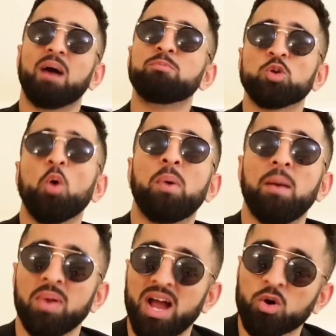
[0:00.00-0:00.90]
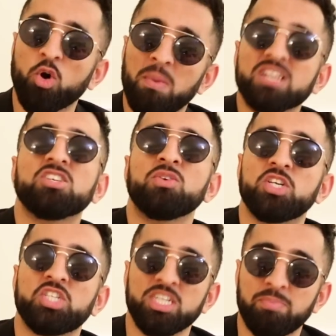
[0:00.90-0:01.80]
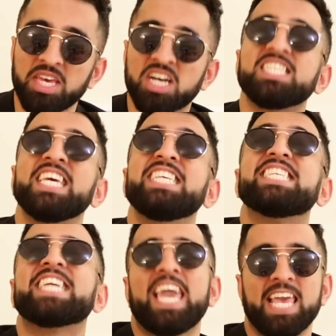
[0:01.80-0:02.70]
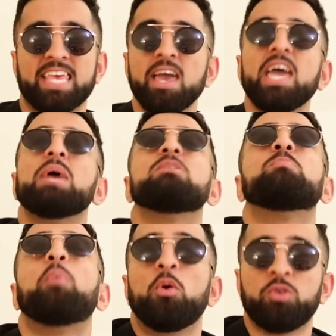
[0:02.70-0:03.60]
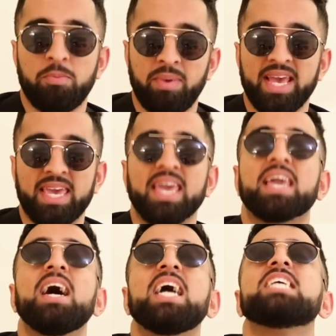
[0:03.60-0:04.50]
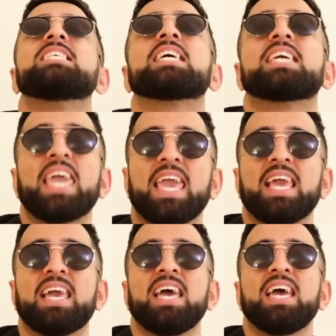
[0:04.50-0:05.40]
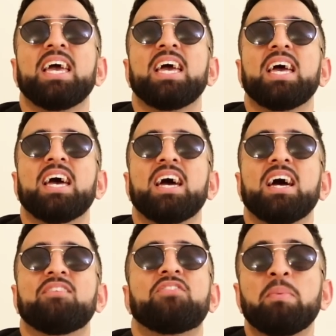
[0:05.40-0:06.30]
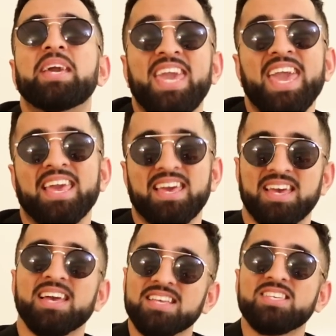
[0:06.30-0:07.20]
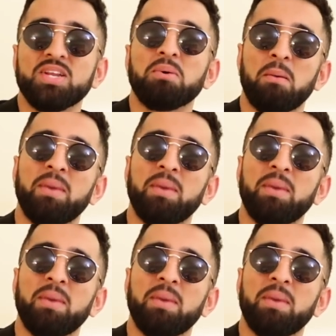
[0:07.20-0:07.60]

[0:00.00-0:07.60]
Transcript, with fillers: I'm so popular, I call my son Rashid because he's a king. He was born to be a king. He's a king from a king. Do you know what I